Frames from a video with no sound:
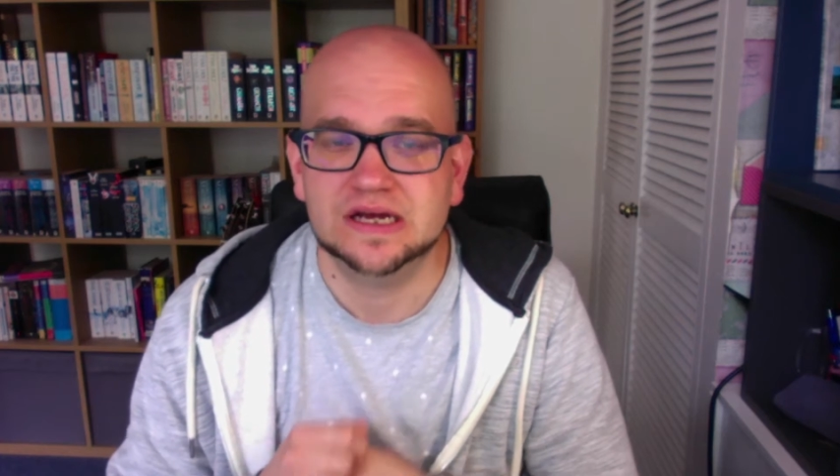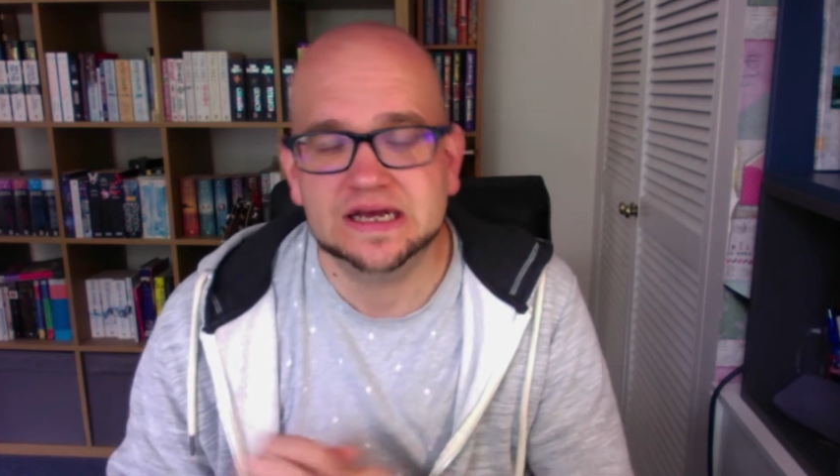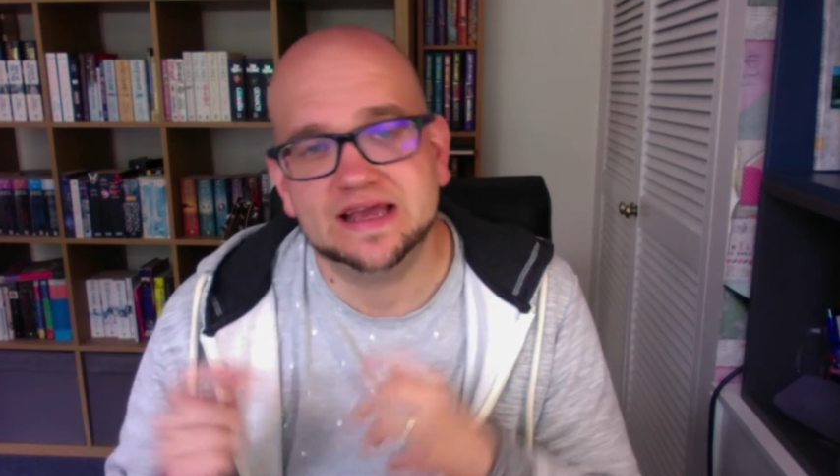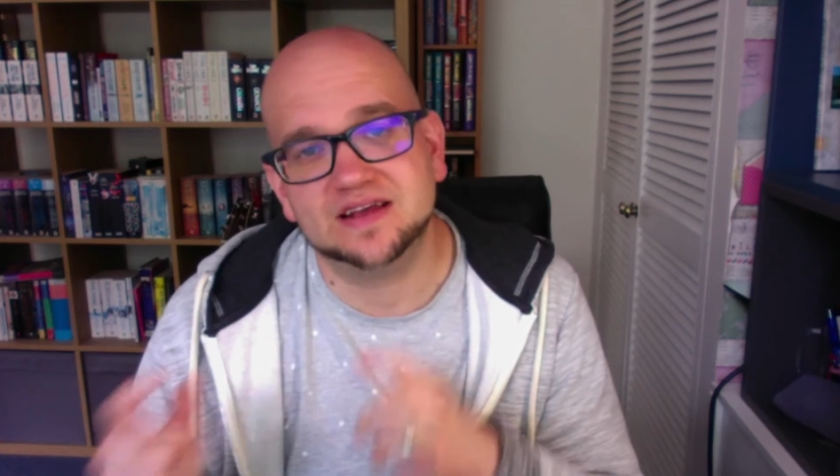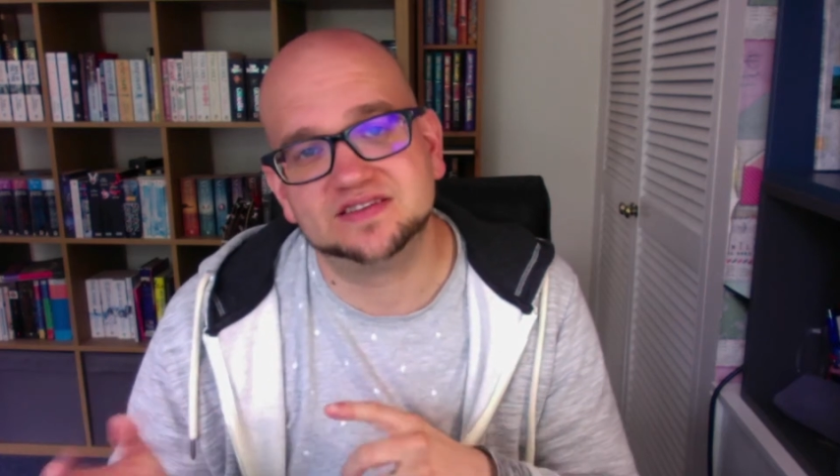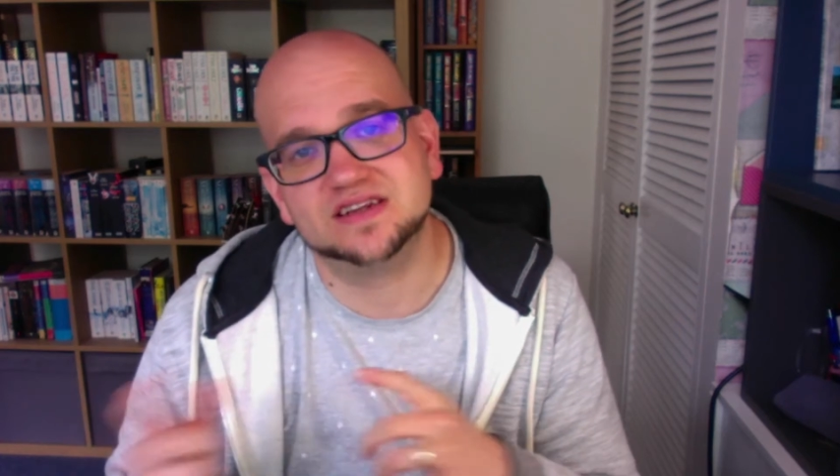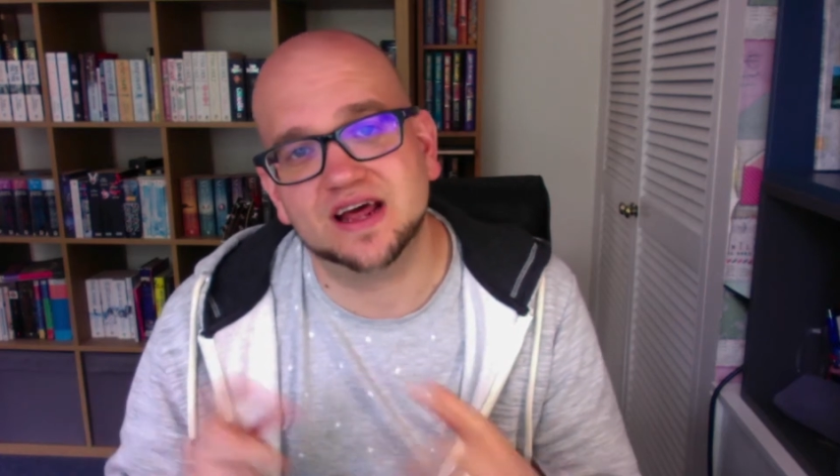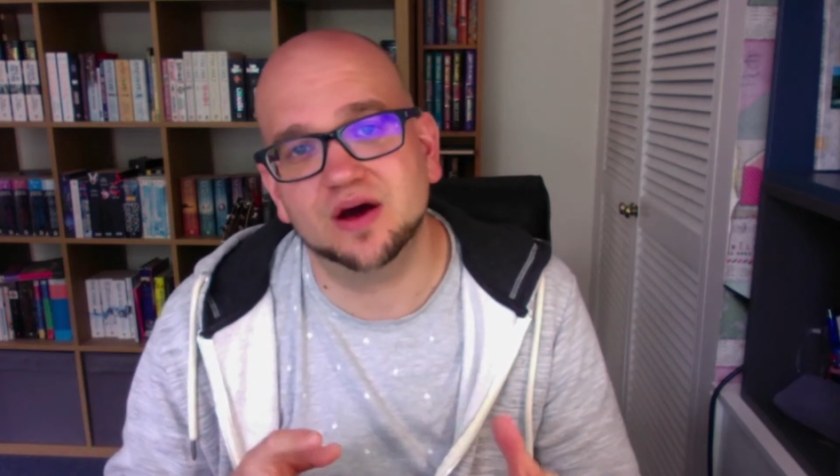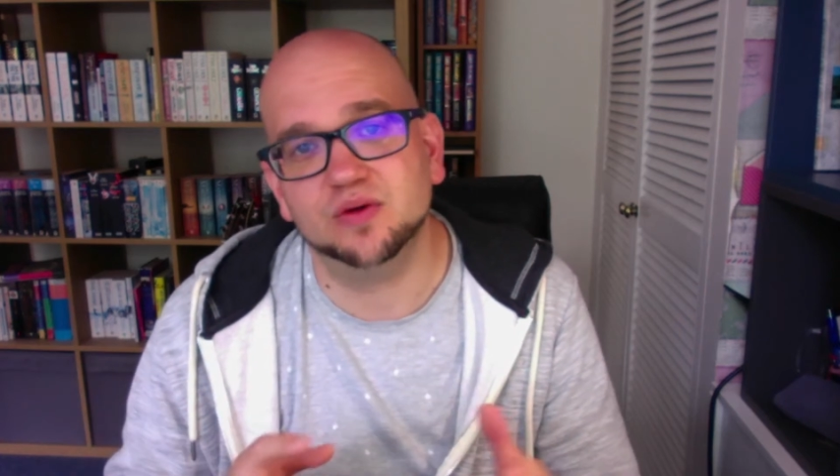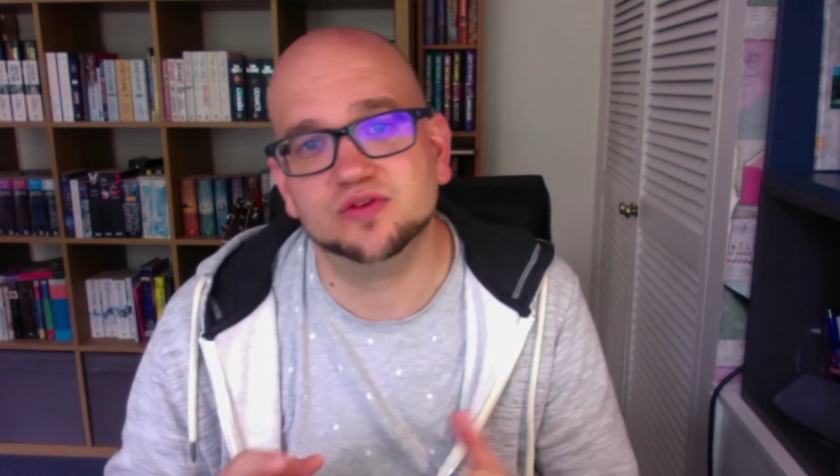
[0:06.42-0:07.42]

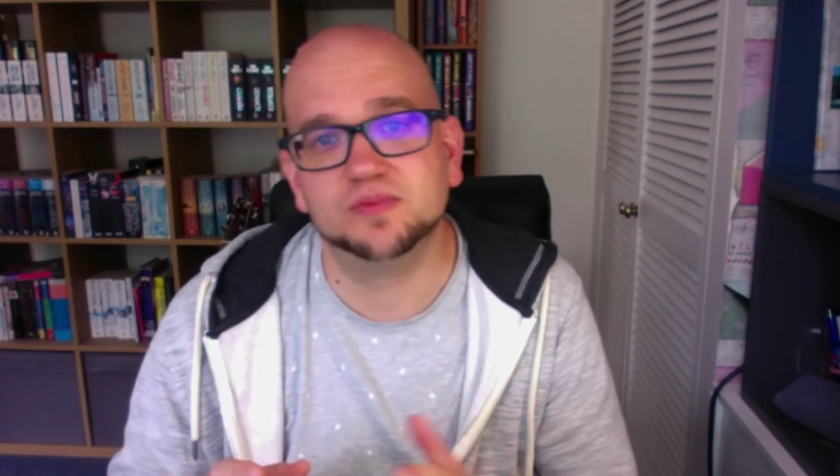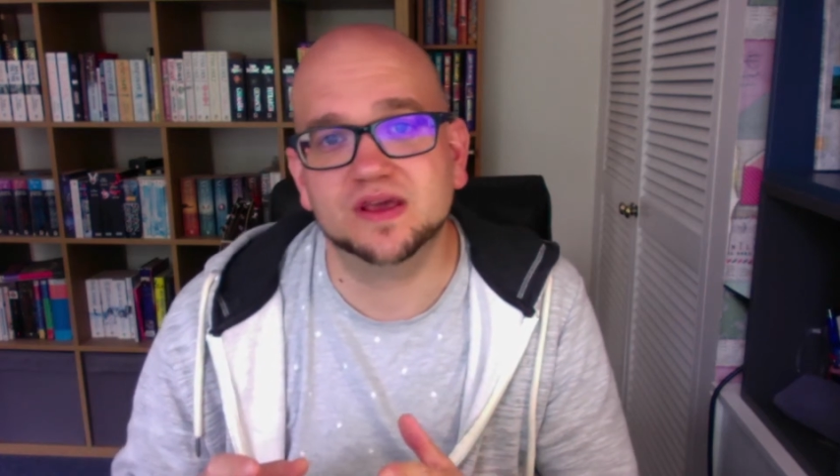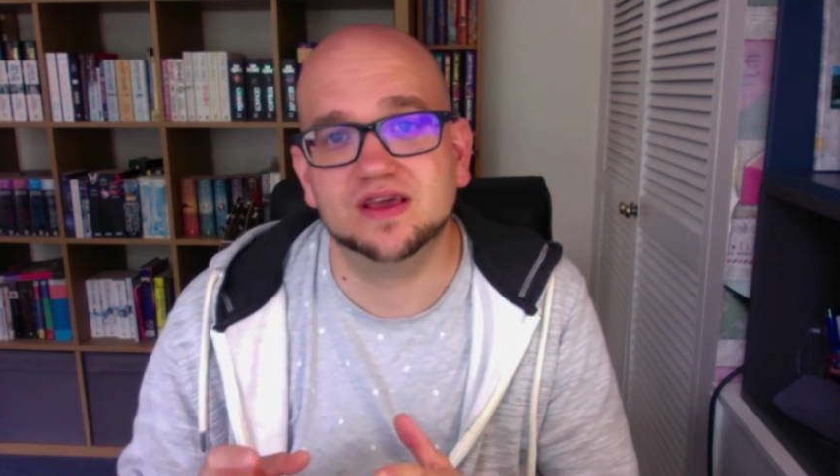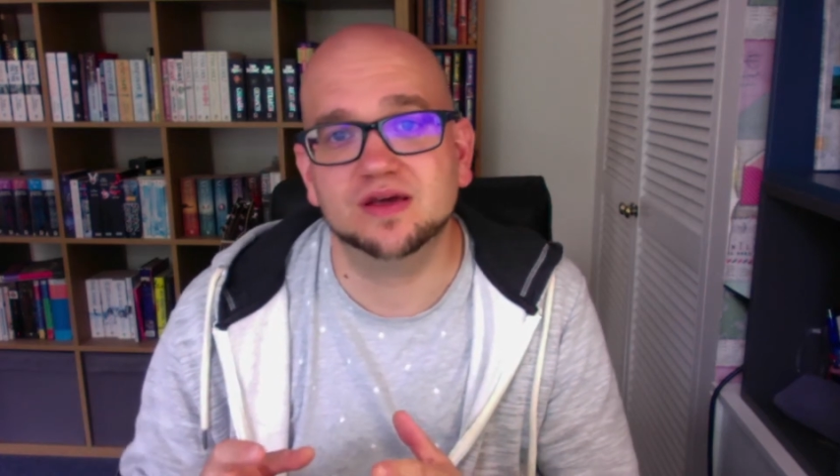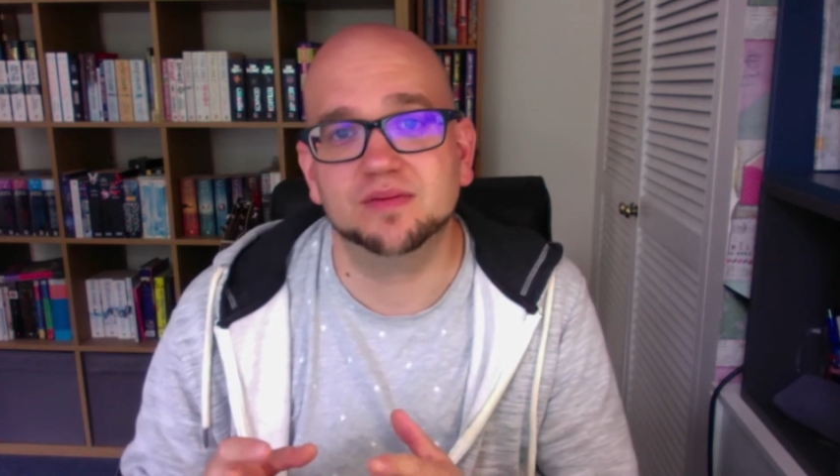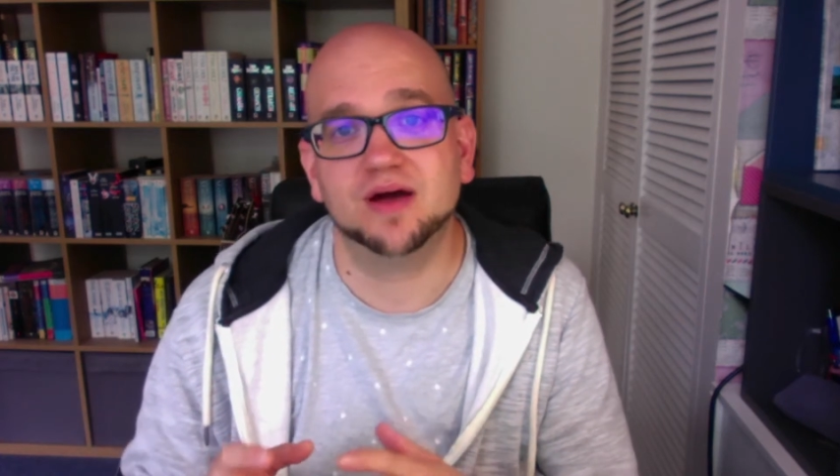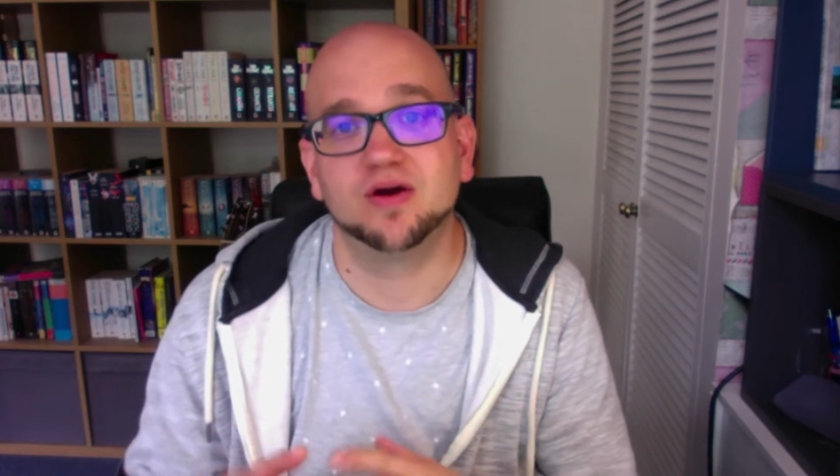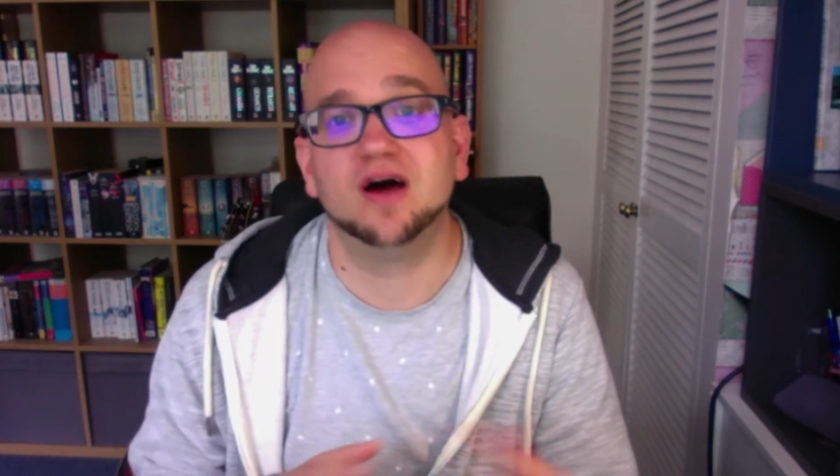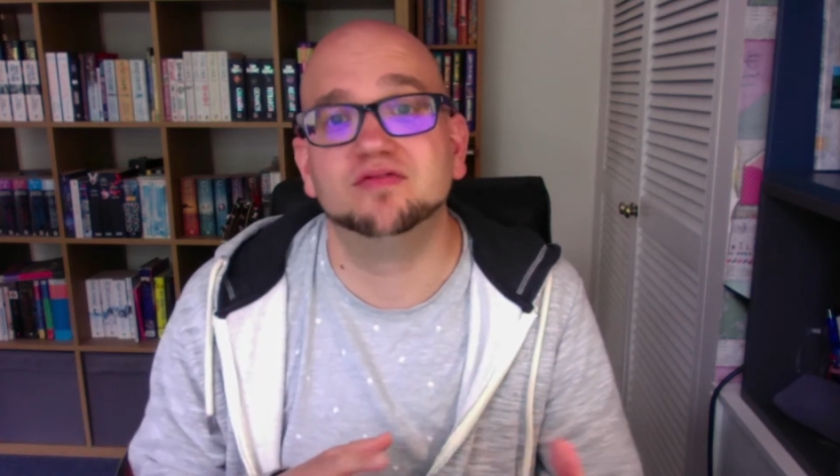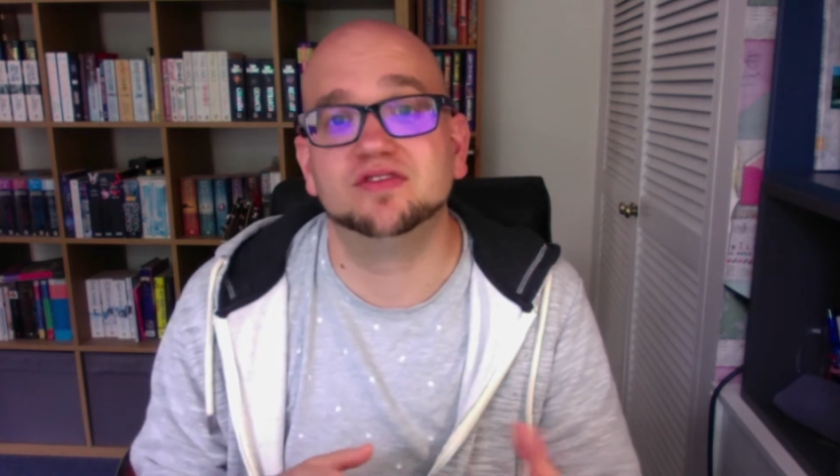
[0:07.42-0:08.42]
Yesterday I was speaking about
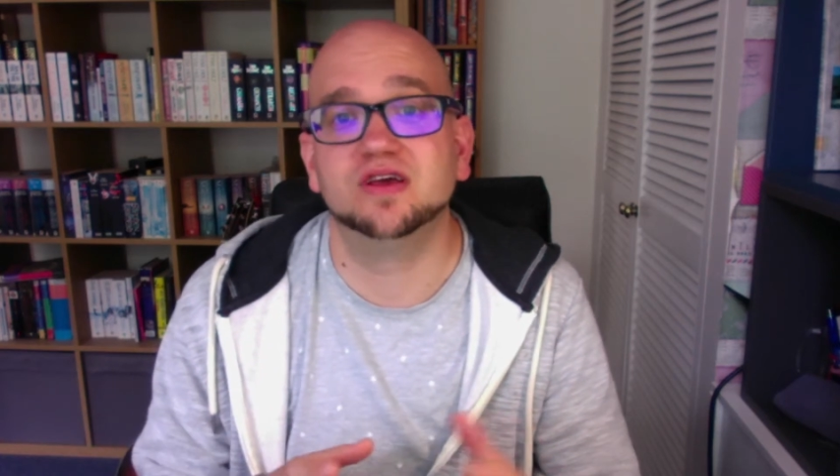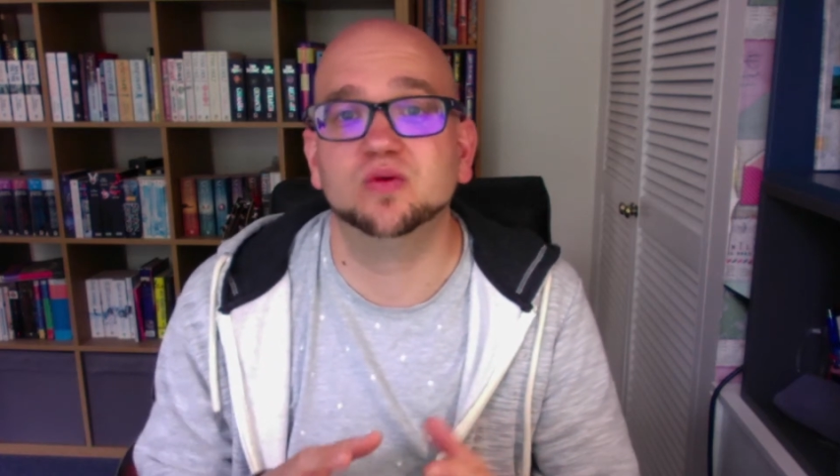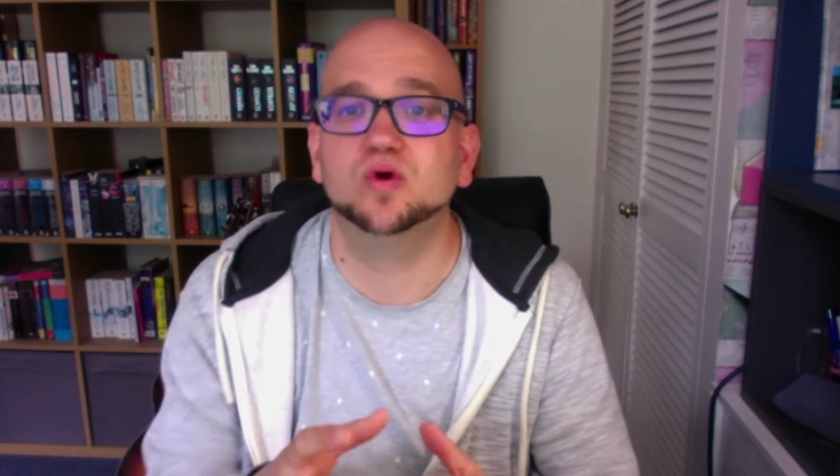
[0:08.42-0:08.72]
coveting,